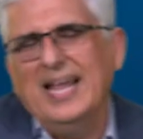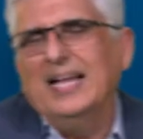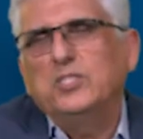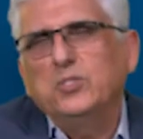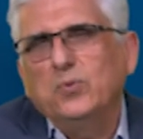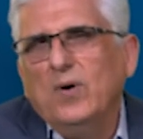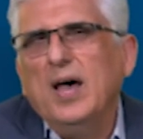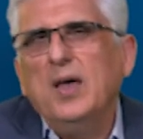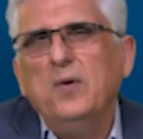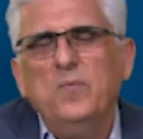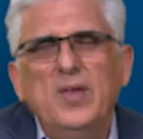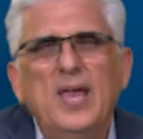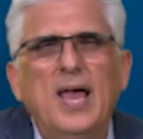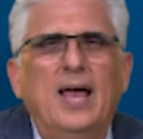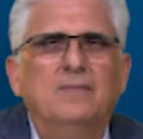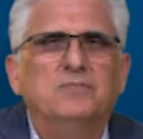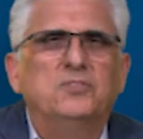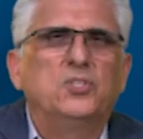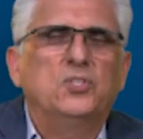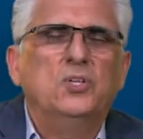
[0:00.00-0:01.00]
That's why we
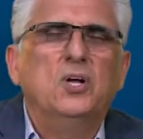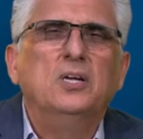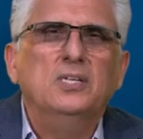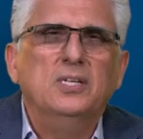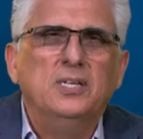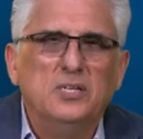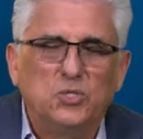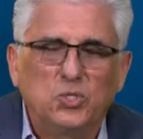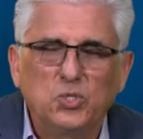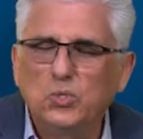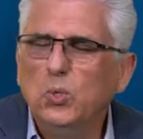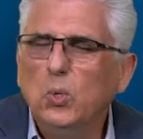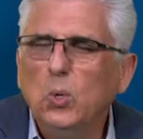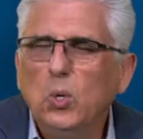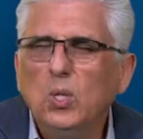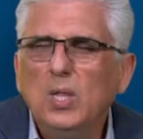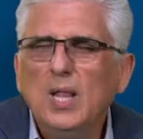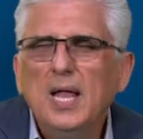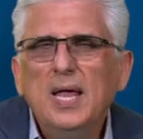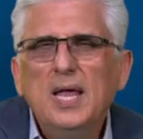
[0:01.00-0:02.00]
have started a
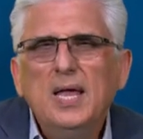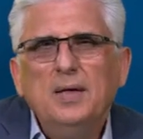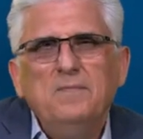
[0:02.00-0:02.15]
school.